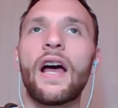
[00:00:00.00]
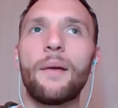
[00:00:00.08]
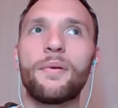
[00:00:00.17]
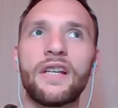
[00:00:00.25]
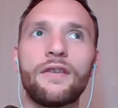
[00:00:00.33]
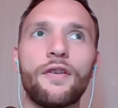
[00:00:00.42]

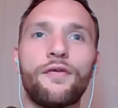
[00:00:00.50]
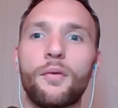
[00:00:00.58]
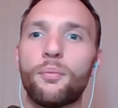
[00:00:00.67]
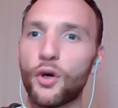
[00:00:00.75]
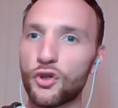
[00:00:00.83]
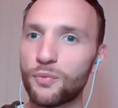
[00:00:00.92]
believe if you
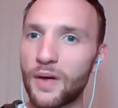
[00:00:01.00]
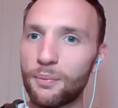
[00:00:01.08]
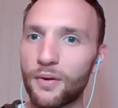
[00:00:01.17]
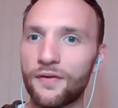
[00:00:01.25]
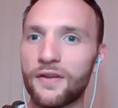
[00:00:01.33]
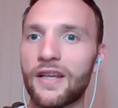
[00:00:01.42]
push
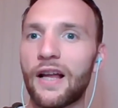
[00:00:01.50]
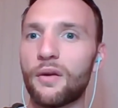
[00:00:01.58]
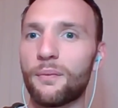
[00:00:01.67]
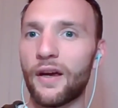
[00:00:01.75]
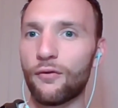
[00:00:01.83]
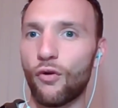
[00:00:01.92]
people, if you tell
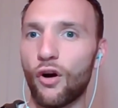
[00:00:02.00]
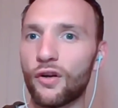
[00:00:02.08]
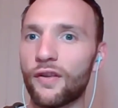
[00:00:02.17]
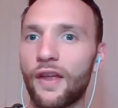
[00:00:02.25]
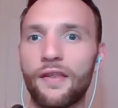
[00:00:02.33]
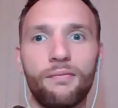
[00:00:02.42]
them they're wrong,
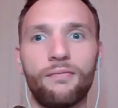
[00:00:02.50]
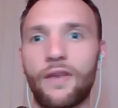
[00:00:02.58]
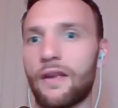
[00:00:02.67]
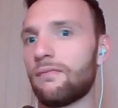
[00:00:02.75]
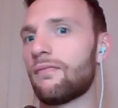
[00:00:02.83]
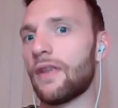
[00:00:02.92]
then
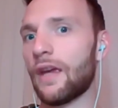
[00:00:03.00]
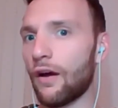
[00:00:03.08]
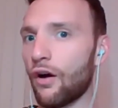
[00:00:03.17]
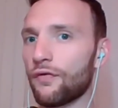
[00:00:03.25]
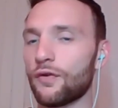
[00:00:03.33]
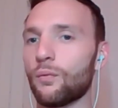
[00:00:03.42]
they
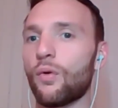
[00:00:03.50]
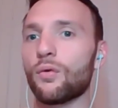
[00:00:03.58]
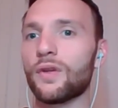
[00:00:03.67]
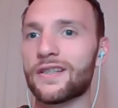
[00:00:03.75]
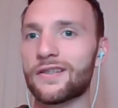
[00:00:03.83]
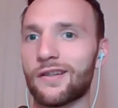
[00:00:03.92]
often
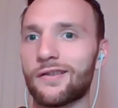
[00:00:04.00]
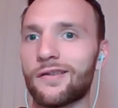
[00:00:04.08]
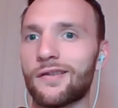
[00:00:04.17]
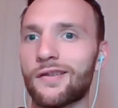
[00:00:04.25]
won't listen.